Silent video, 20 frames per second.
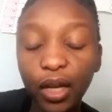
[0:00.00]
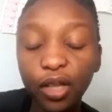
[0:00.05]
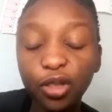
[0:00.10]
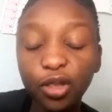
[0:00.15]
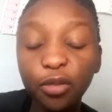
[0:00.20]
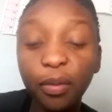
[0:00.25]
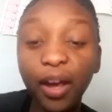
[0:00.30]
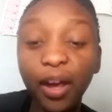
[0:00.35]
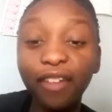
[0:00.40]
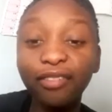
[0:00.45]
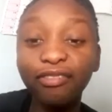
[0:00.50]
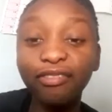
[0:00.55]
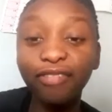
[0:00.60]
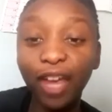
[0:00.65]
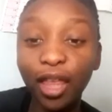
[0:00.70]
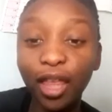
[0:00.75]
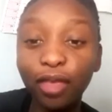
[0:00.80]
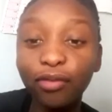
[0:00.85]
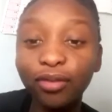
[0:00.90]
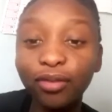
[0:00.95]
my
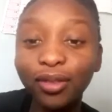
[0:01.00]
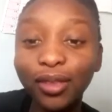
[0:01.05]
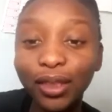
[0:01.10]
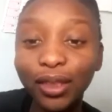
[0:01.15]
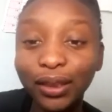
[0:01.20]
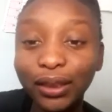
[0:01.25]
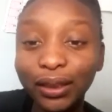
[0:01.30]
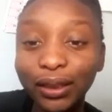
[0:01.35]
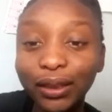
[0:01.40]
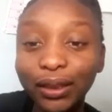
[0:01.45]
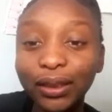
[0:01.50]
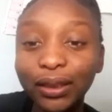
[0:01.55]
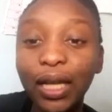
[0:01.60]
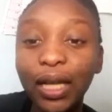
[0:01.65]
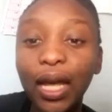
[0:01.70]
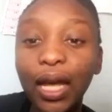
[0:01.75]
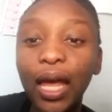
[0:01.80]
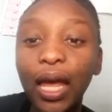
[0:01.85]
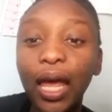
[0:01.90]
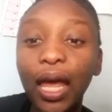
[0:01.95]
faithful listeners
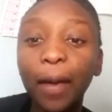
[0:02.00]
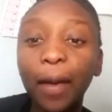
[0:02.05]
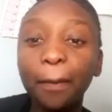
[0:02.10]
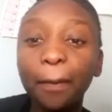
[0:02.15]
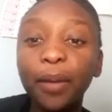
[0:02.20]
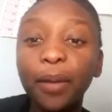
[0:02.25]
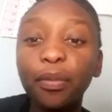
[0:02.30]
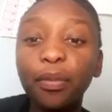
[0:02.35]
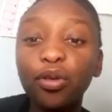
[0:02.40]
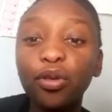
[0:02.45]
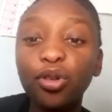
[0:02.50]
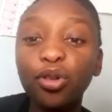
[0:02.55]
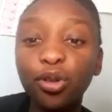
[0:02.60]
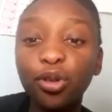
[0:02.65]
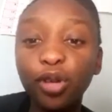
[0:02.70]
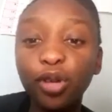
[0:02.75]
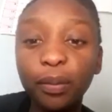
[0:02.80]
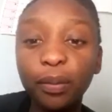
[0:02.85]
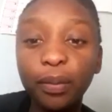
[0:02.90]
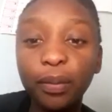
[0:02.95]
and people who
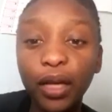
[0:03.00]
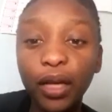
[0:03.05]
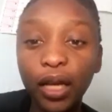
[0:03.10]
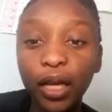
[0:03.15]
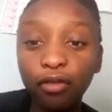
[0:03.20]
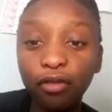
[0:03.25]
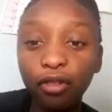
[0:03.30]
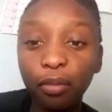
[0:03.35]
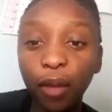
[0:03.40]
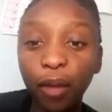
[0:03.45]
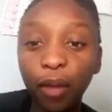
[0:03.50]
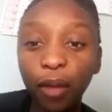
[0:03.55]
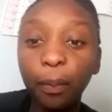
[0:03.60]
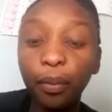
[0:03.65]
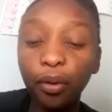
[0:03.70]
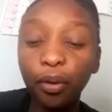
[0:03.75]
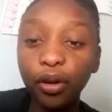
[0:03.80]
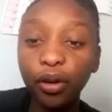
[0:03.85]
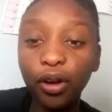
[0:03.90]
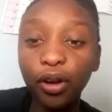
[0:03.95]
truly believe in my
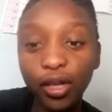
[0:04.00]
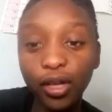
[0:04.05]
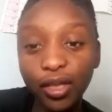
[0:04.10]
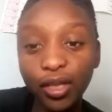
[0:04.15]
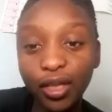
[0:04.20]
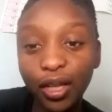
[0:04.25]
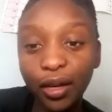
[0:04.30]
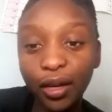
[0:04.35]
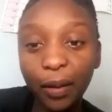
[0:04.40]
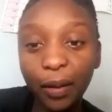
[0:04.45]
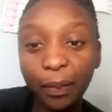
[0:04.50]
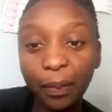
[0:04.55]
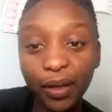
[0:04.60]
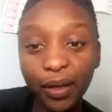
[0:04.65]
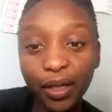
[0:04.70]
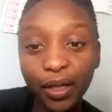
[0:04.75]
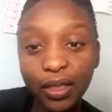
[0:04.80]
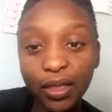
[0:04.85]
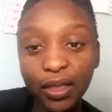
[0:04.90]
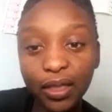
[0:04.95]
broadcasting
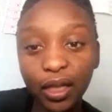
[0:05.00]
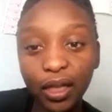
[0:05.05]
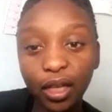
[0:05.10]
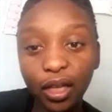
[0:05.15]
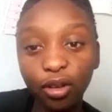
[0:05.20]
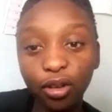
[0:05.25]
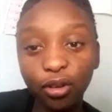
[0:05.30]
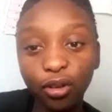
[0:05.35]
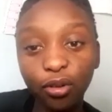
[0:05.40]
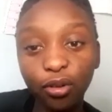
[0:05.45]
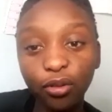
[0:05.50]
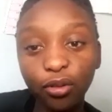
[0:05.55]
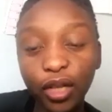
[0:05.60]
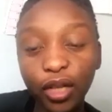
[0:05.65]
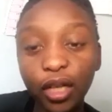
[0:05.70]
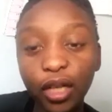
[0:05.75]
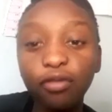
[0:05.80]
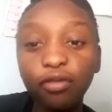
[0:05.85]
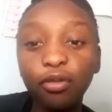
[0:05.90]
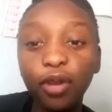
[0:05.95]
ability,
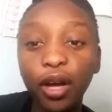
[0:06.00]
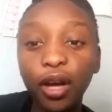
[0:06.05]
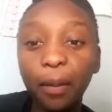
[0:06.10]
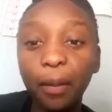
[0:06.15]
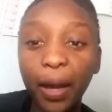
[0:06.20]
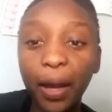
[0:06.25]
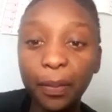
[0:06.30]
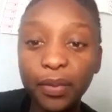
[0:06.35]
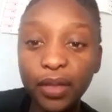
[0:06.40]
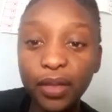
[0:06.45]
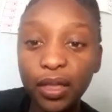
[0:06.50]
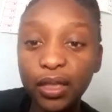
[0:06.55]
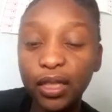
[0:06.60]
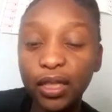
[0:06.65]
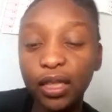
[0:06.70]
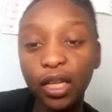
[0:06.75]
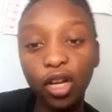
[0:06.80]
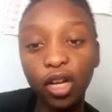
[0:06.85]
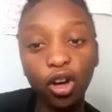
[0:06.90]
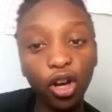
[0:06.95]
that even when I'm absent
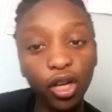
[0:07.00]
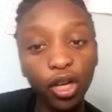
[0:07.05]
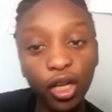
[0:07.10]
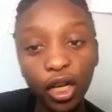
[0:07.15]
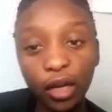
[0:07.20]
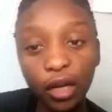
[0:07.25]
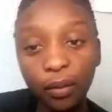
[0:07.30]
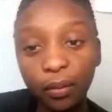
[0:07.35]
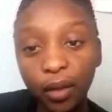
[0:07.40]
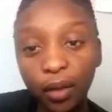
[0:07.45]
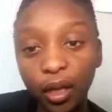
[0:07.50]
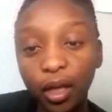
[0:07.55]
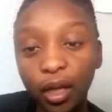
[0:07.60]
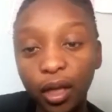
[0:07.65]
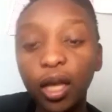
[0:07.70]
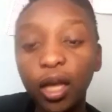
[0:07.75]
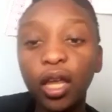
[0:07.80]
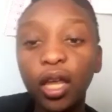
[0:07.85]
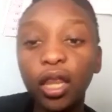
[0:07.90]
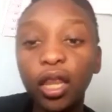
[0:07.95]
and they can't hear me,
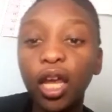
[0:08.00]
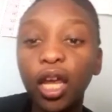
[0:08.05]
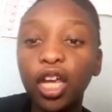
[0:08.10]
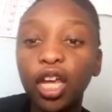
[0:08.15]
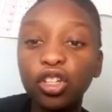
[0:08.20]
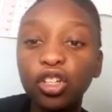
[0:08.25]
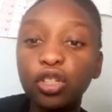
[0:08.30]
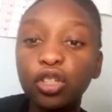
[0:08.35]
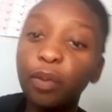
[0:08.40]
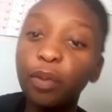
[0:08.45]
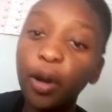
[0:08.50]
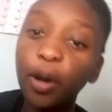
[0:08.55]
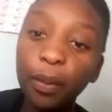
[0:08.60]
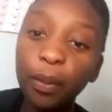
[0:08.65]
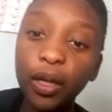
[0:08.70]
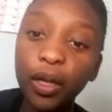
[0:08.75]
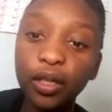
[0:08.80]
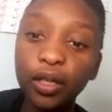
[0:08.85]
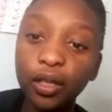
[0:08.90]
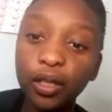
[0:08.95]
they can just pop
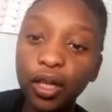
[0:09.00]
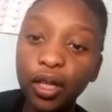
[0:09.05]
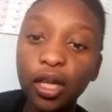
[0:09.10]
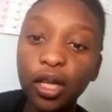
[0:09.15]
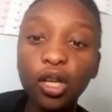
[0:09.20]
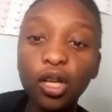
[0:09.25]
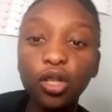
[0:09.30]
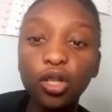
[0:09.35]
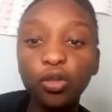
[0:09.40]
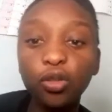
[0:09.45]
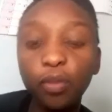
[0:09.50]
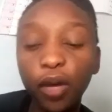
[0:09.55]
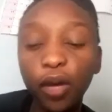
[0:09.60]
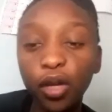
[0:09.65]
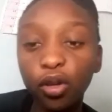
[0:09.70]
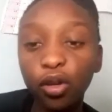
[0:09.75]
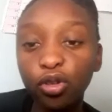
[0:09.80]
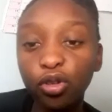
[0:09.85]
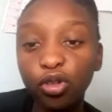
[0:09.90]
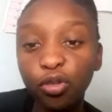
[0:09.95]
in to my
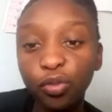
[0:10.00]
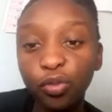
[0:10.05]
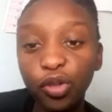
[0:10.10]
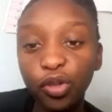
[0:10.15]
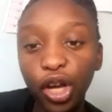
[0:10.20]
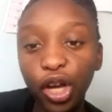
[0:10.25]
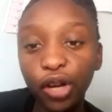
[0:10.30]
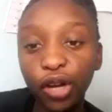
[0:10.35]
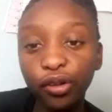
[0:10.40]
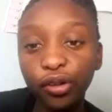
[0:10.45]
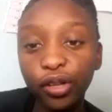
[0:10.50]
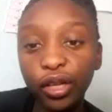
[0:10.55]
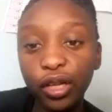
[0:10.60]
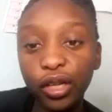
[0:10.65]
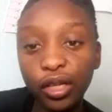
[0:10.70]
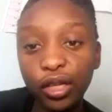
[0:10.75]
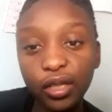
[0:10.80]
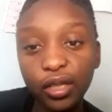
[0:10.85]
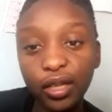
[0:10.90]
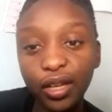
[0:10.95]
YouTube channel and
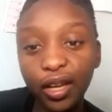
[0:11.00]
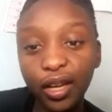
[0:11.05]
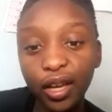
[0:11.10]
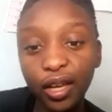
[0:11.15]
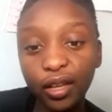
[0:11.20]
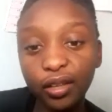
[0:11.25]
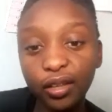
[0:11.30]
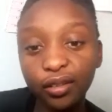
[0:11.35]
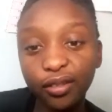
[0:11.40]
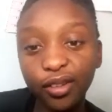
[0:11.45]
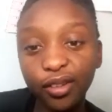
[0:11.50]
listen in.